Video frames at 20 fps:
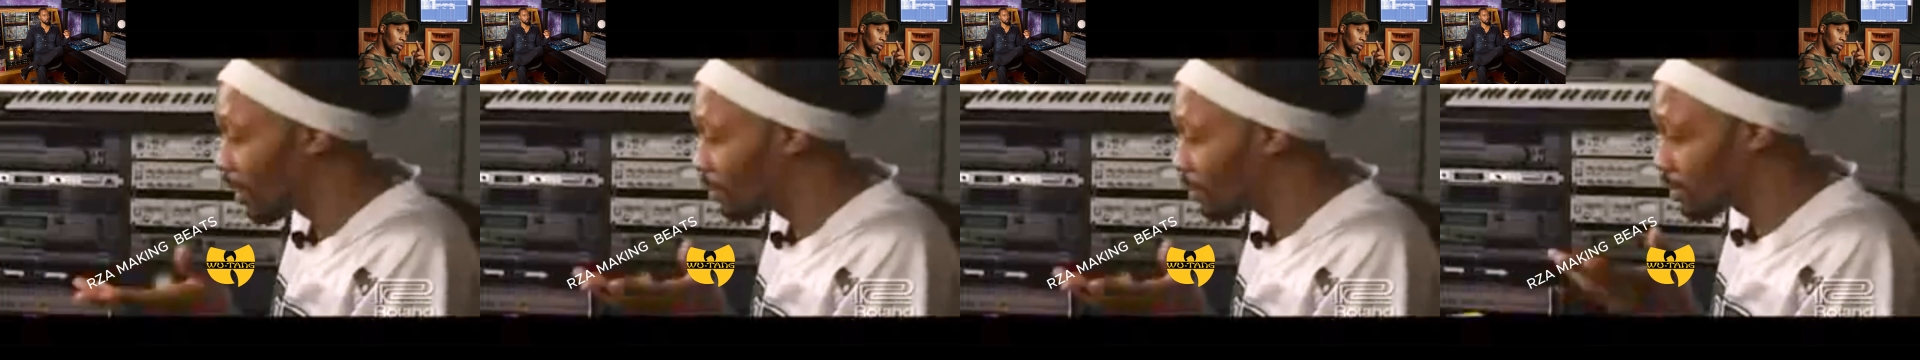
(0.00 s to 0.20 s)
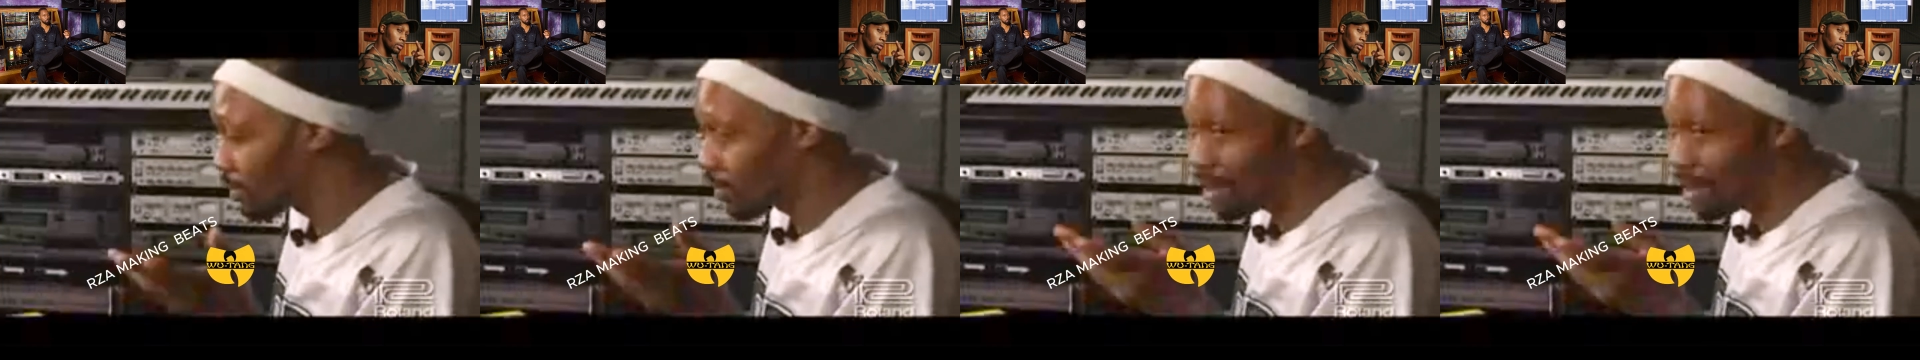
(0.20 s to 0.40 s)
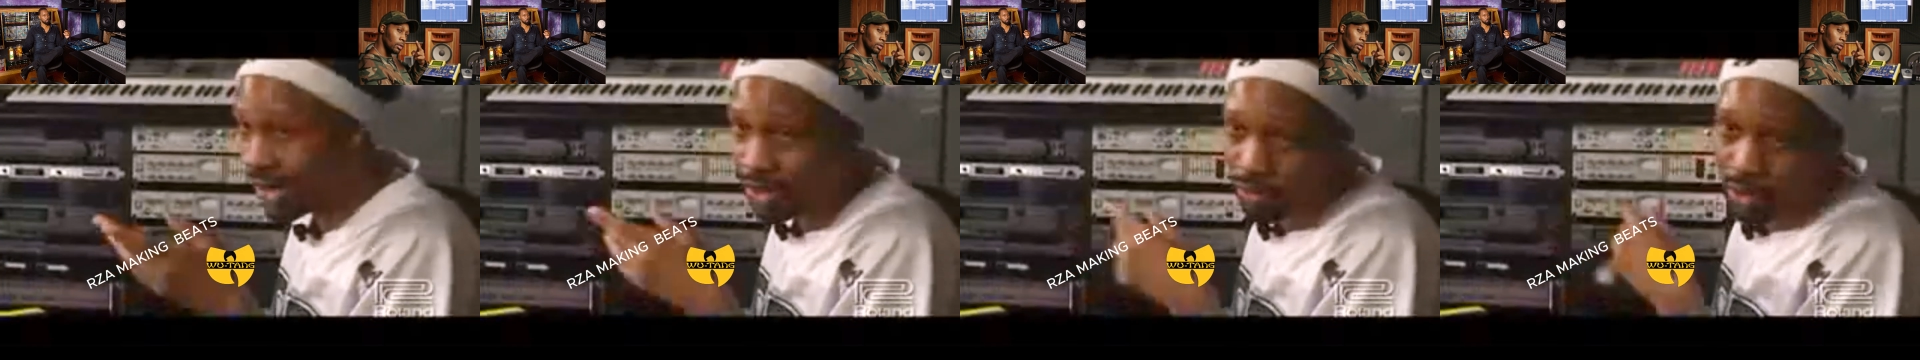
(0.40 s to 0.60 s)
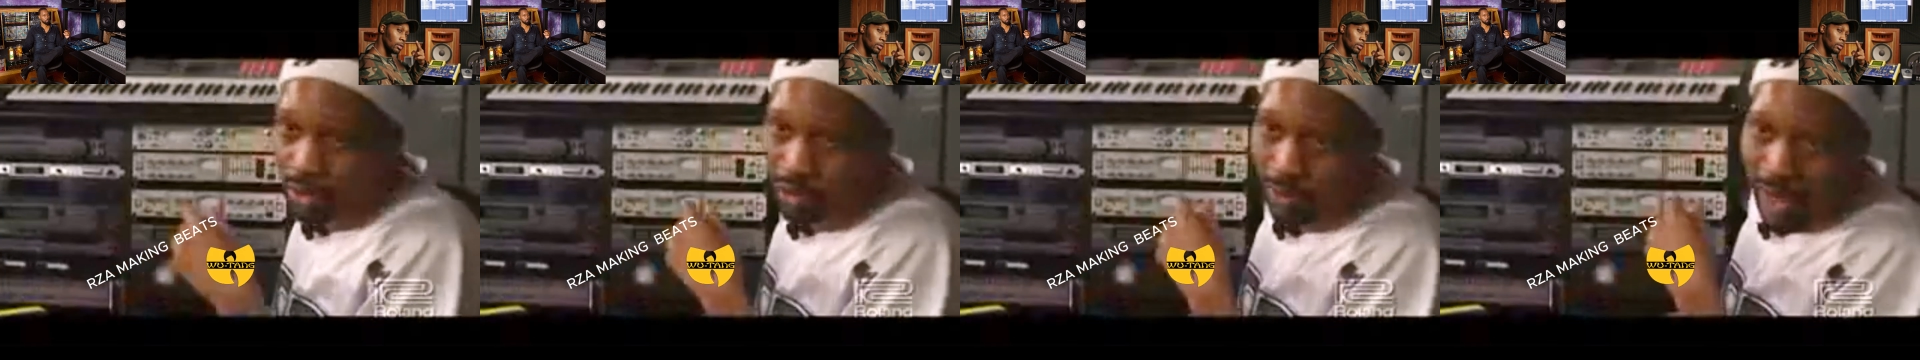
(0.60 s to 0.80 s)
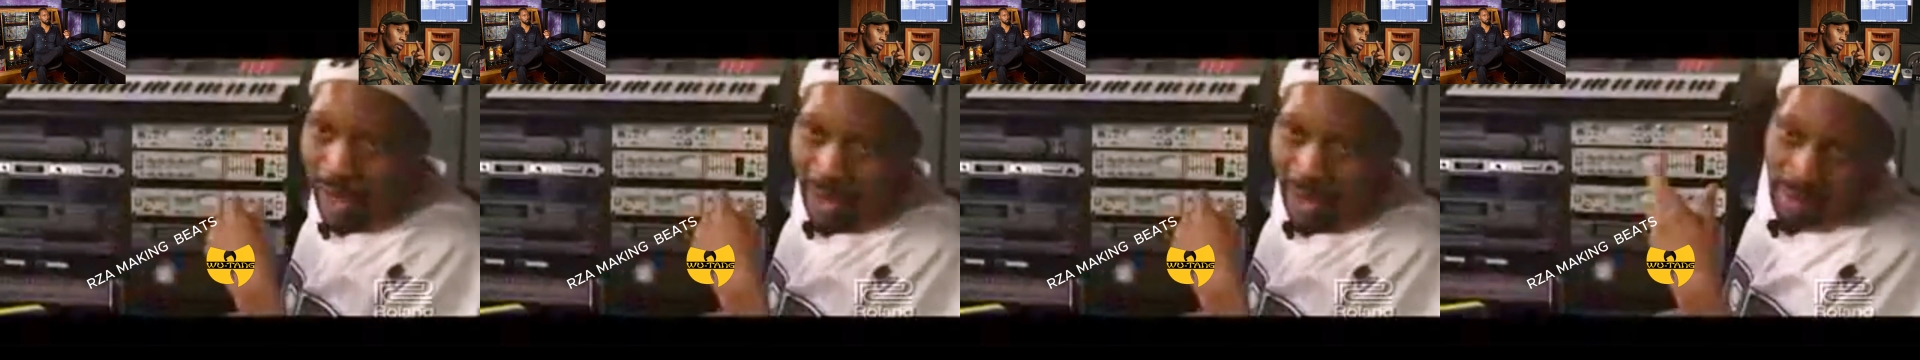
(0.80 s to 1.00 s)
up to
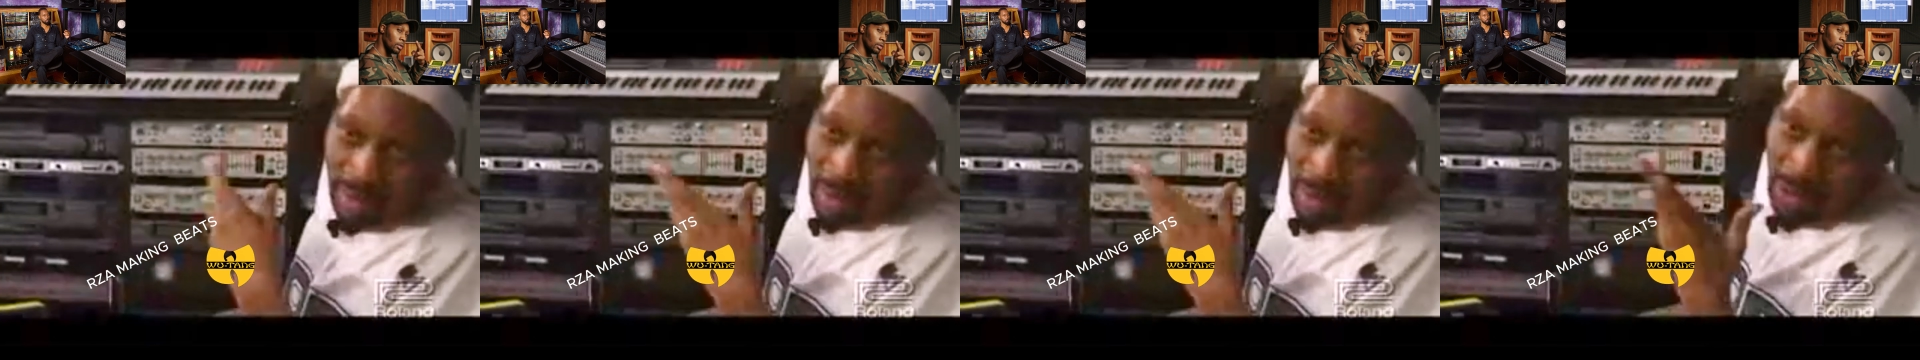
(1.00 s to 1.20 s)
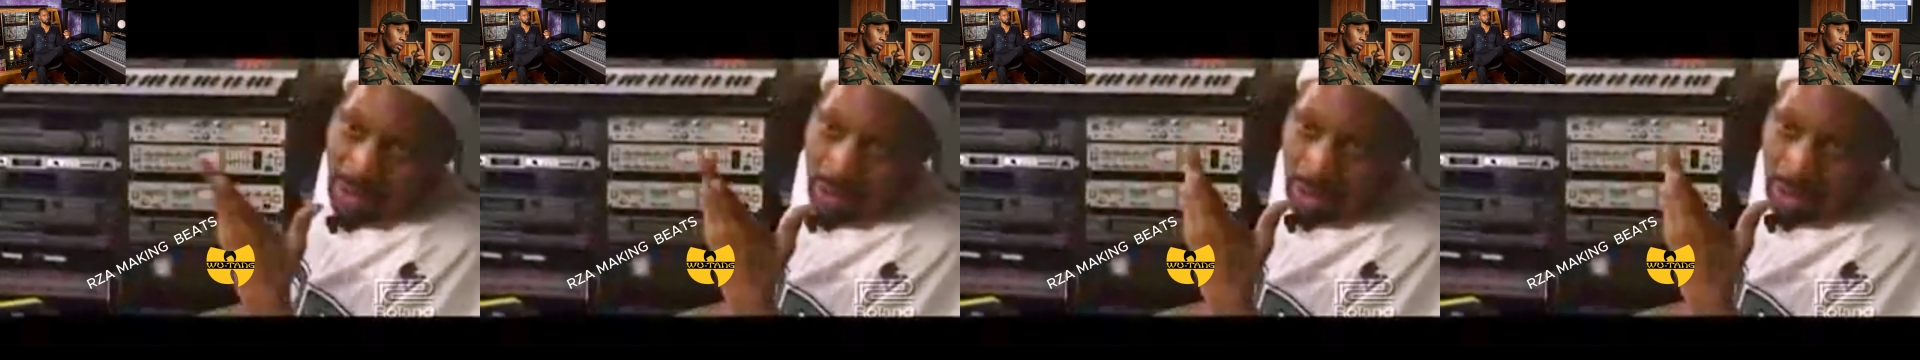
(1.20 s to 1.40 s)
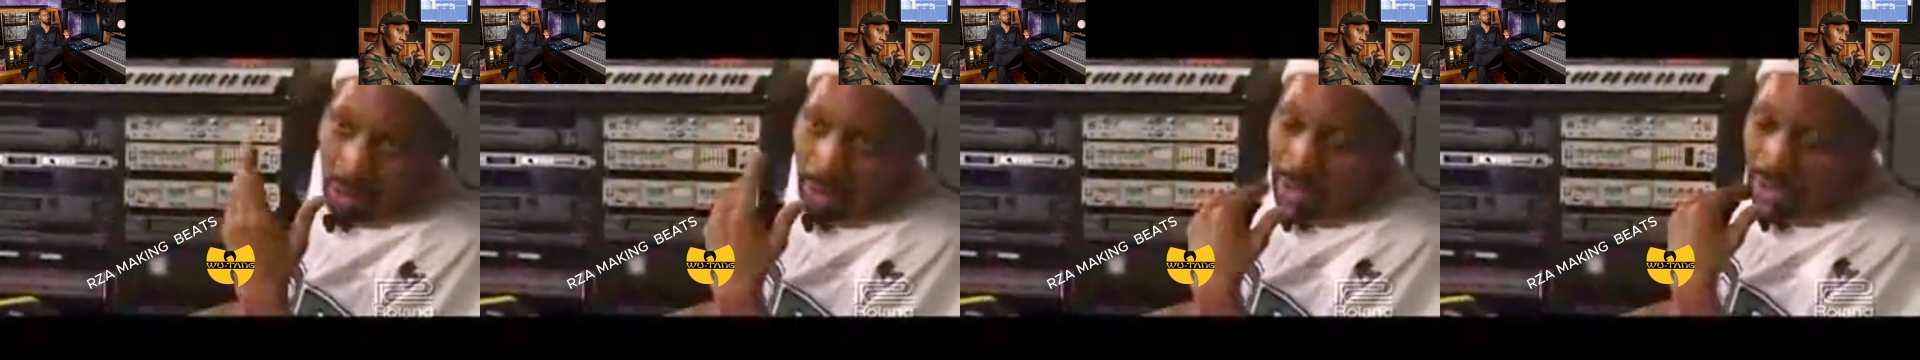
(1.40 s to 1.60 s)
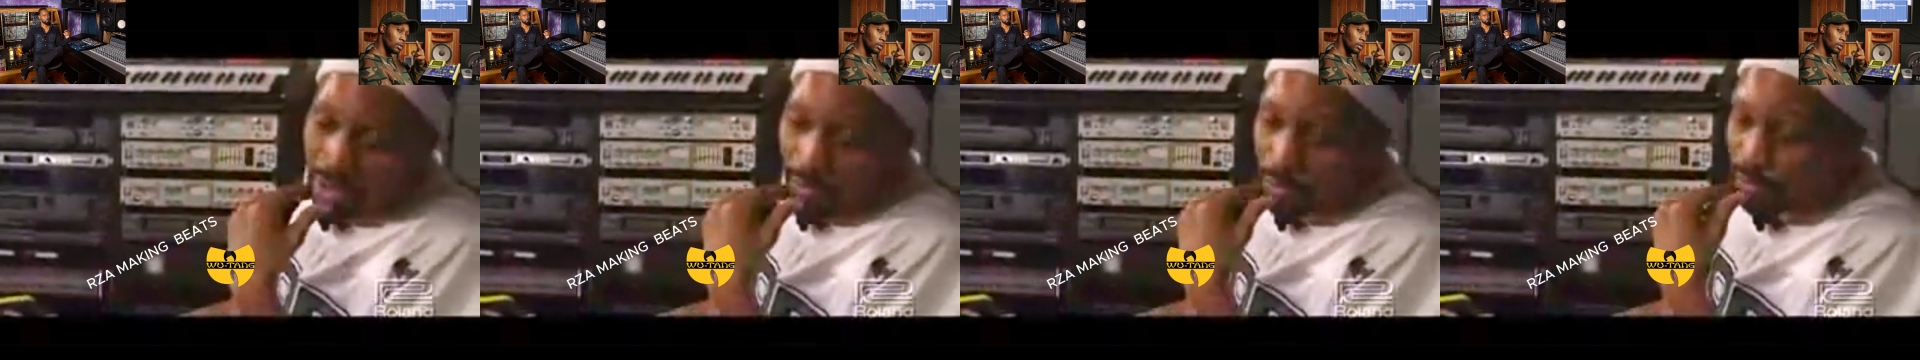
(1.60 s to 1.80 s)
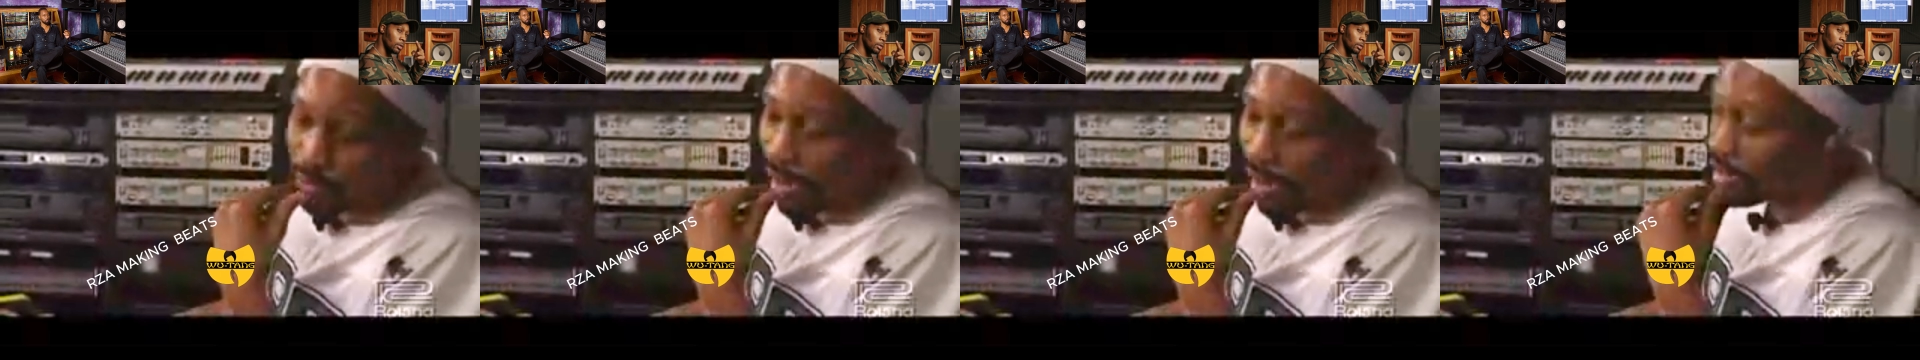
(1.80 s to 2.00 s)
100 tracks, or
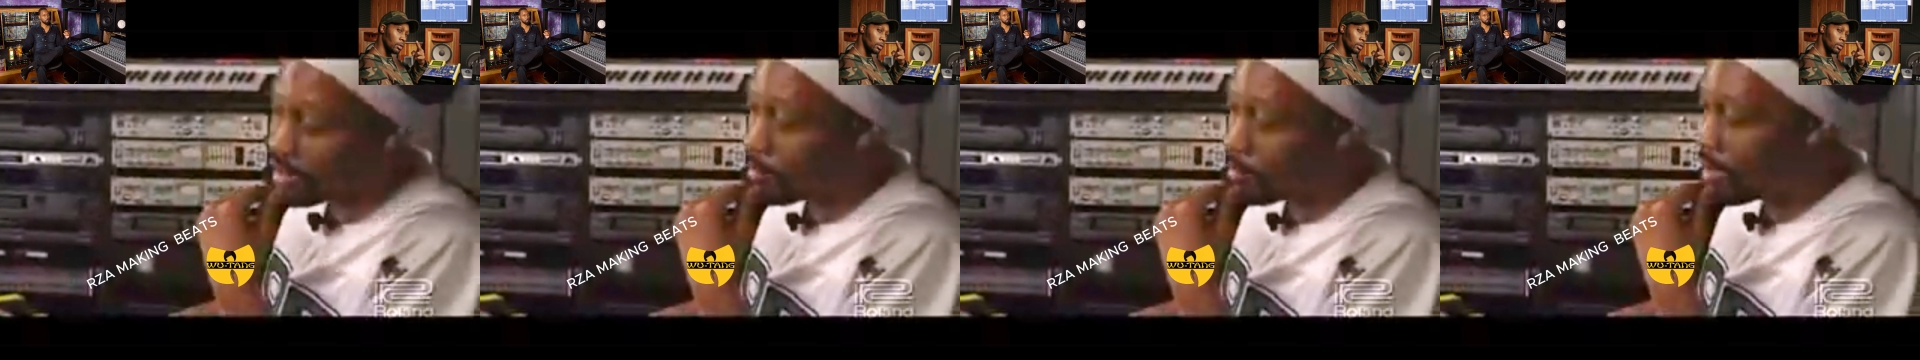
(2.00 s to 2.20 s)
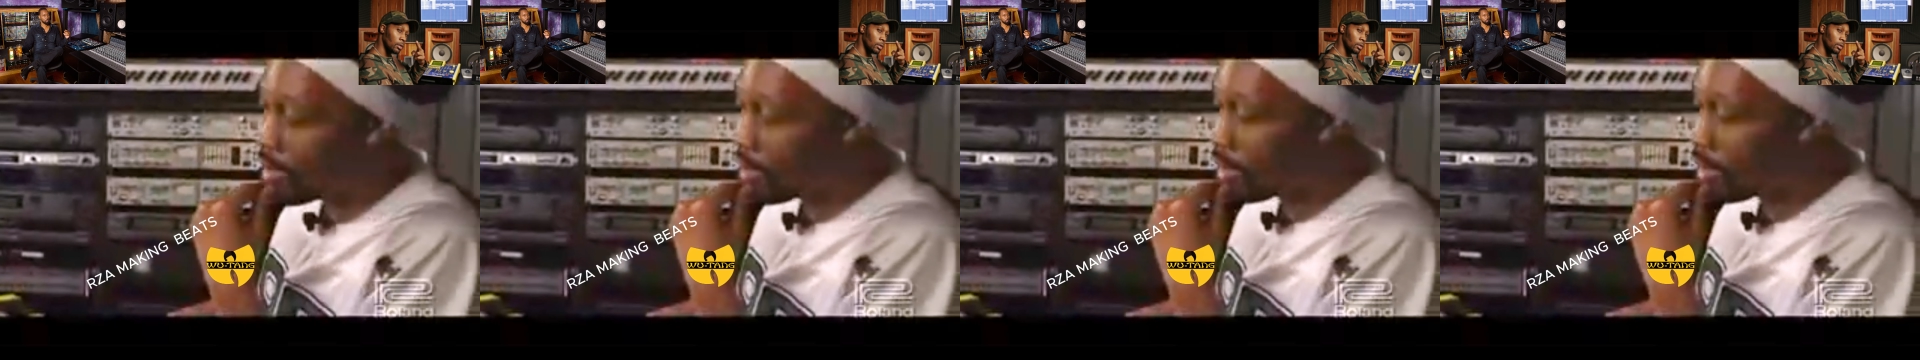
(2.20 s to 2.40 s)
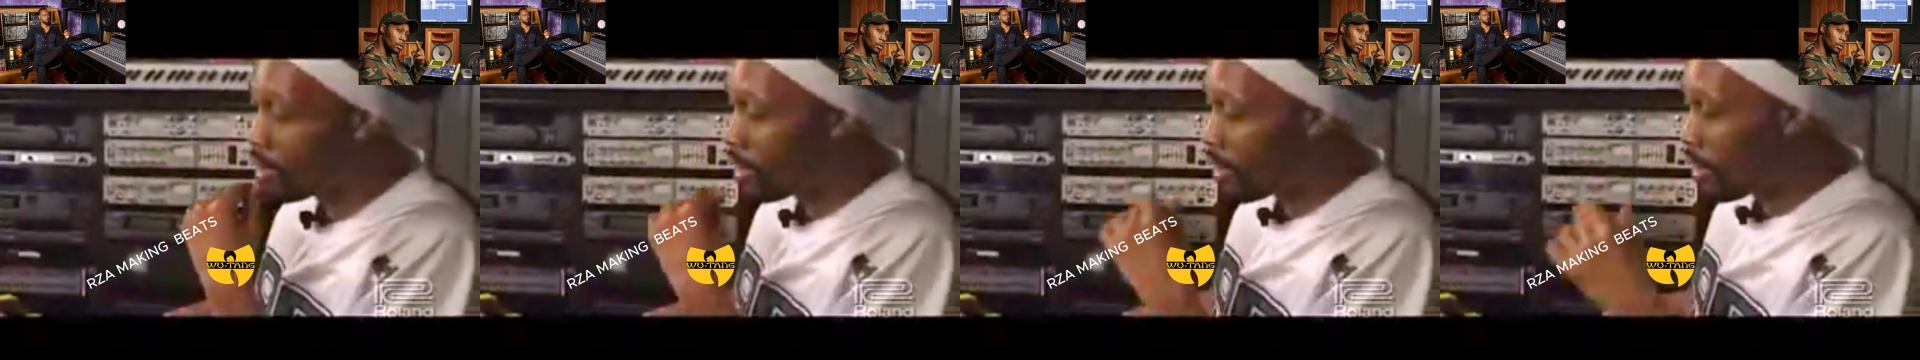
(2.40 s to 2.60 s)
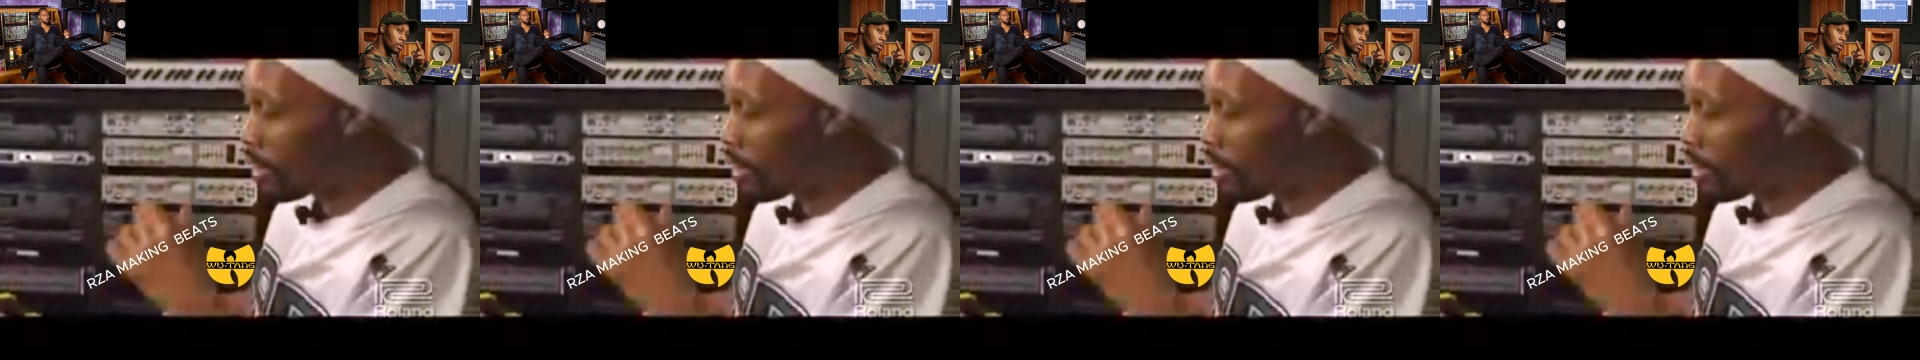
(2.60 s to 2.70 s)
137 tracks of MIDI.